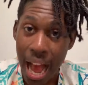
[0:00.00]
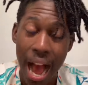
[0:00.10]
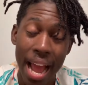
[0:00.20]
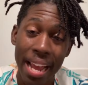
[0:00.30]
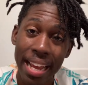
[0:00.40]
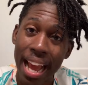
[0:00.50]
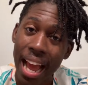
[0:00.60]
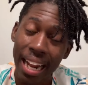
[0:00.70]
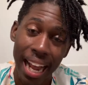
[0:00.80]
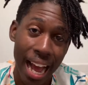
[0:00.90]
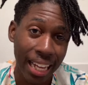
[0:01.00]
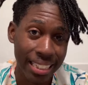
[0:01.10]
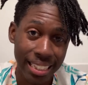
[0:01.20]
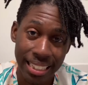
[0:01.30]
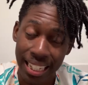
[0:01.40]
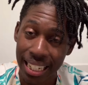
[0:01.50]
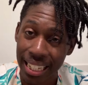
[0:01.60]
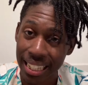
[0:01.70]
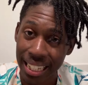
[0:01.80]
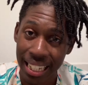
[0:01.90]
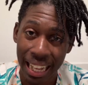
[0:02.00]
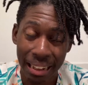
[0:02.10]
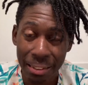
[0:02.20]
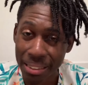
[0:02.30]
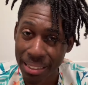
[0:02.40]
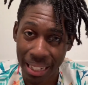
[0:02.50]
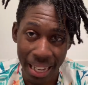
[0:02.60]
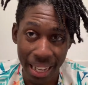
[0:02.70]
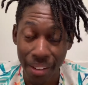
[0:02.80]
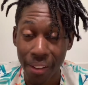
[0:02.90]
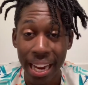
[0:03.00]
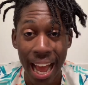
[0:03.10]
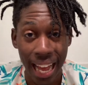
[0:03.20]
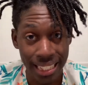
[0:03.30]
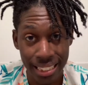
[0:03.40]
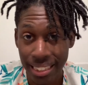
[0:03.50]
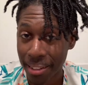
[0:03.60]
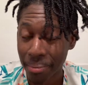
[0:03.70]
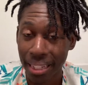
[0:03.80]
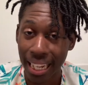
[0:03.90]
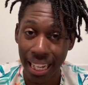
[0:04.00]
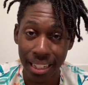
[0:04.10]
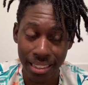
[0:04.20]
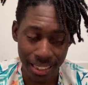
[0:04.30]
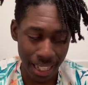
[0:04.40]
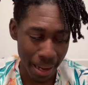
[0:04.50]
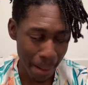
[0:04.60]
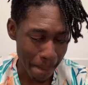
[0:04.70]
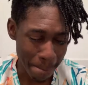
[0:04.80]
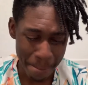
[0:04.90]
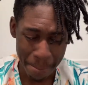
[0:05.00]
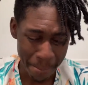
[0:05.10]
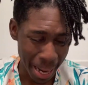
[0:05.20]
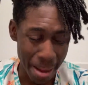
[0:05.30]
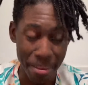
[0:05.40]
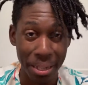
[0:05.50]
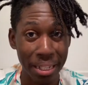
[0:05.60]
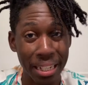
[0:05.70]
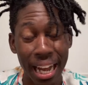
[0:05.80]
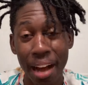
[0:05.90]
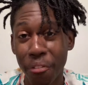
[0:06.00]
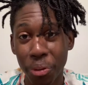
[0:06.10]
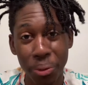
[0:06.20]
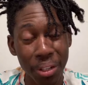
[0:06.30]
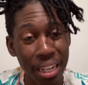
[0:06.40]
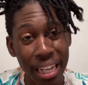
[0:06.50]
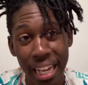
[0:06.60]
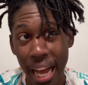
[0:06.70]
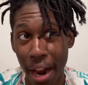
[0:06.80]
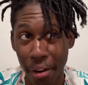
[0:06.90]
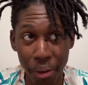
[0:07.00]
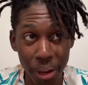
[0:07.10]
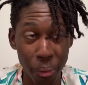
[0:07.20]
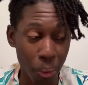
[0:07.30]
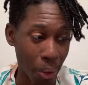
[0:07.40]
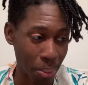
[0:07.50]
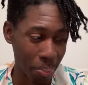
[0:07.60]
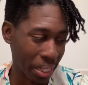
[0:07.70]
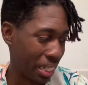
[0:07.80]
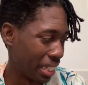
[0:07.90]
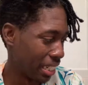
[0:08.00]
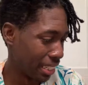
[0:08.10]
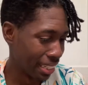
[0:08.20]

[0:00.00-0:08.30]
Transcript: I can't access anything else. Like, if I access something else, like, I'm gonna have to, I don't know, it won't be